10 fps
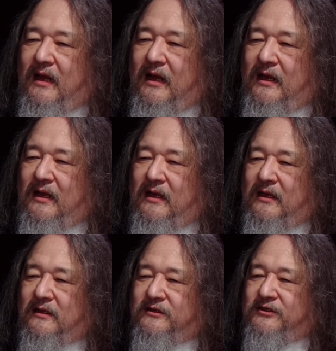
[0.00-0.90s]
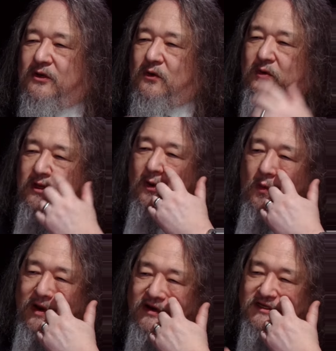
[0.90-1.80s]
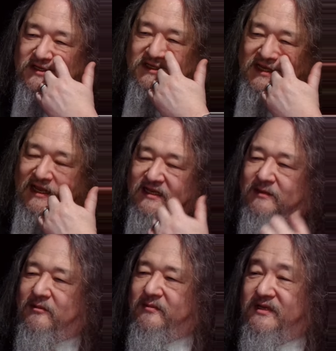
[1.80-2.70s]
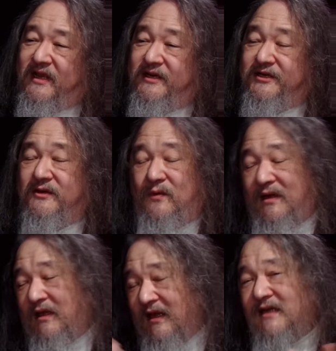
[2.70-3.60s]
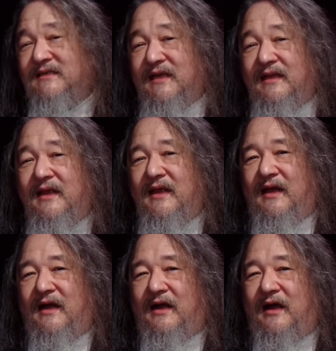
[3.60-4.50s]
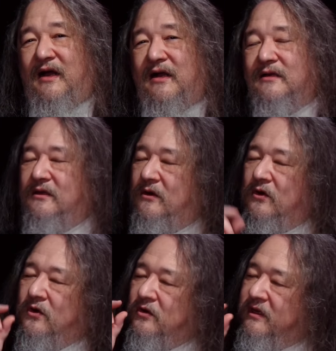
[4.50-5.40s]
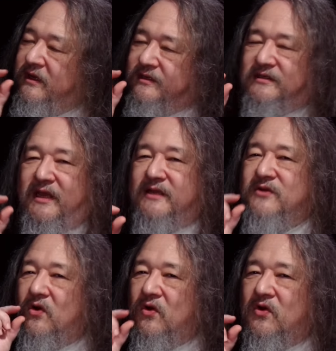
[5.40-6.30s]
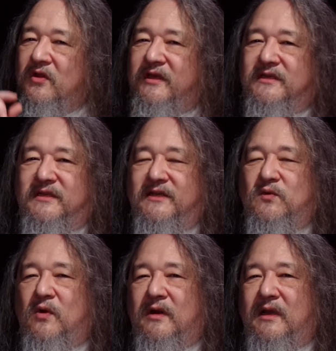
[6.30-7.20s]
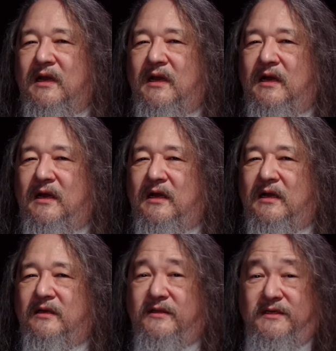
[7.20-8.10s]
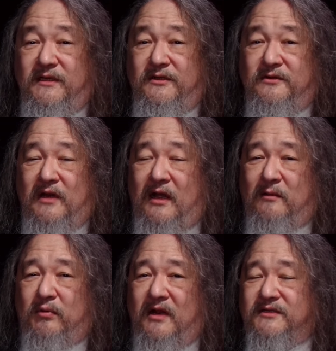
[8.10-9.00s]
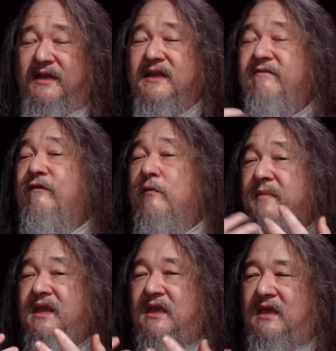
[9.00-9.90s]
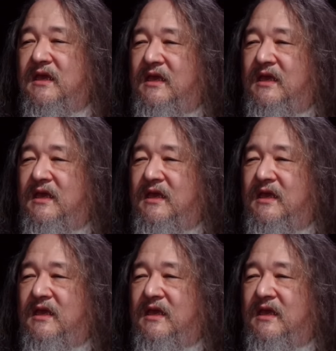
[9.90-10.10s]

Uh, uh, so, you know, where is the second implementation? Well, like I said, uh, uh, earliest days, earliest days, working on the T2 tile project for me